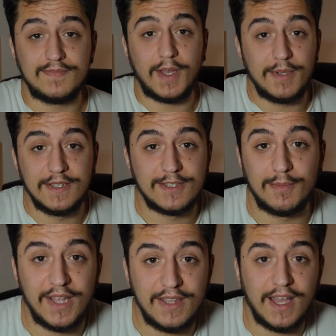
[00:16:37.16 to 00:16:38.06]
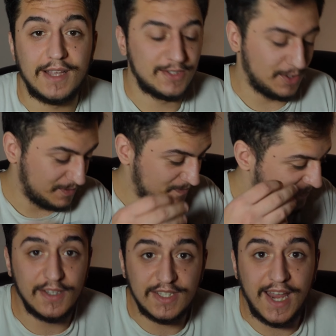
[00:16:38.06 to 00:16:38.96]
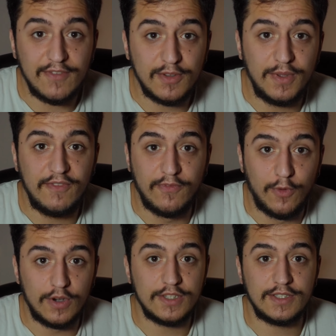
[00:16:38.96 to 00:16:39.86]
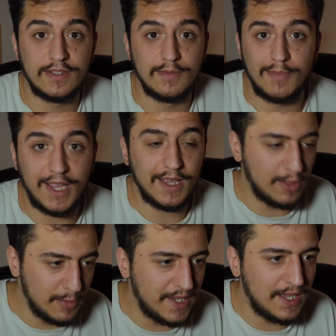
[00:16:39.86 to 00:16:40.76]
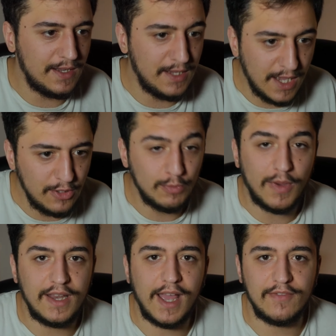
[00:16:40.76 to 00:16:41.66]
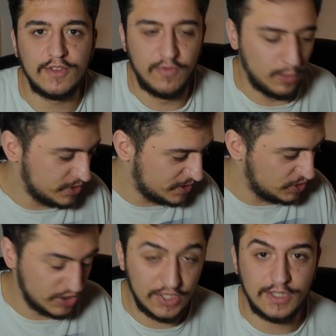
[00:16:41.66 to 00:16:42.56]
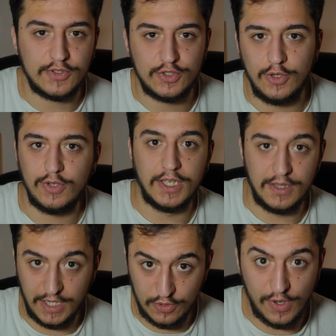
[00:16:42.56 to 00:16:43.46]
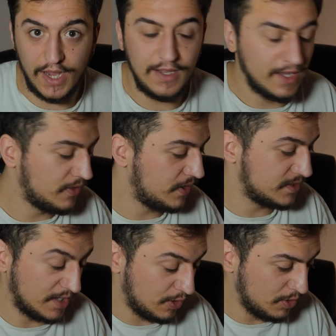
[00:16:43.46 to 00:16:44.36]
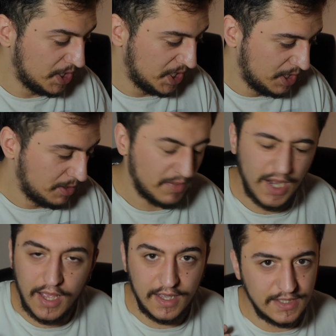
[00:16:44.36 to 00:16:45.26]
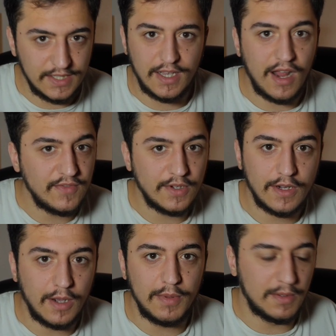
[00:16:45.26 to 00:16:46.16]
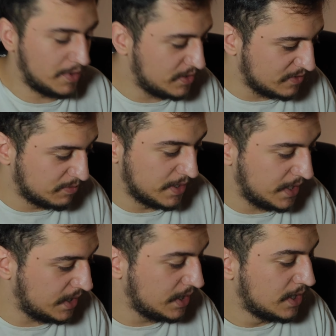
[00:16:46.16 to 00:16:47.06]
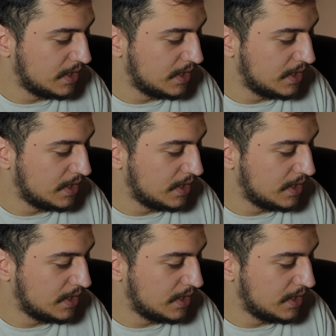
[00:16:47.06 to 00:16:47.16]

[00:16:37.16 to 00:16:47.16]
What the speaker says: I mean, something like that. So it doesn't have to be forced. Like in the beginning, yeah, you might have to force it just so you can like try things out. But as I said, after a couple of months of playing,